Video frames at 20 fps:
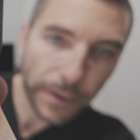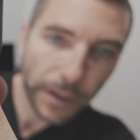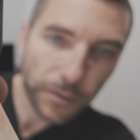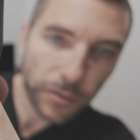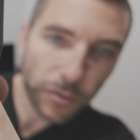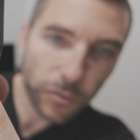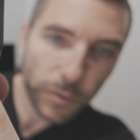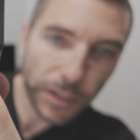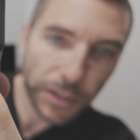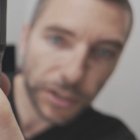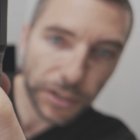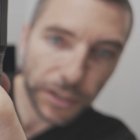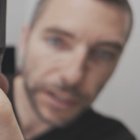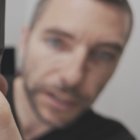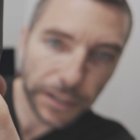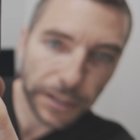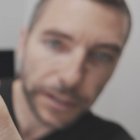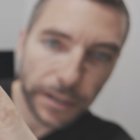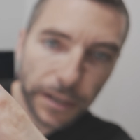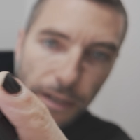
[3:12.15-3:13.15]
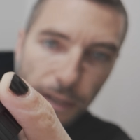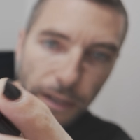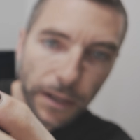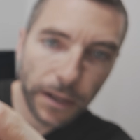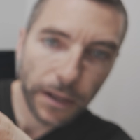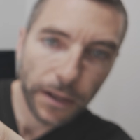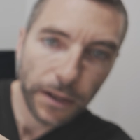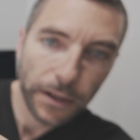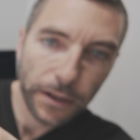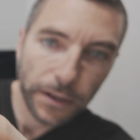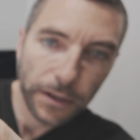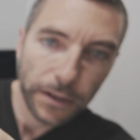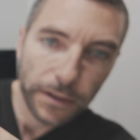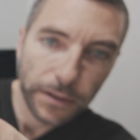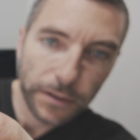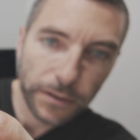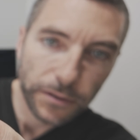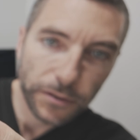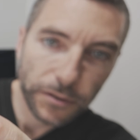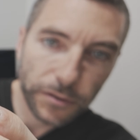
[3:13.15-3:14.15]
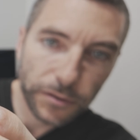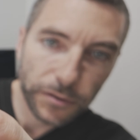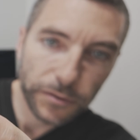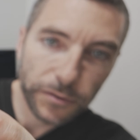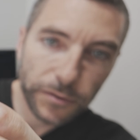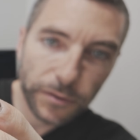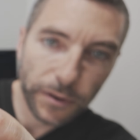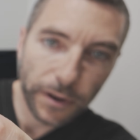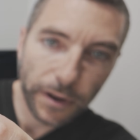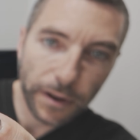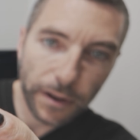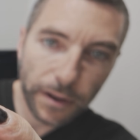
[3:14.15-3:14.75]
switch here to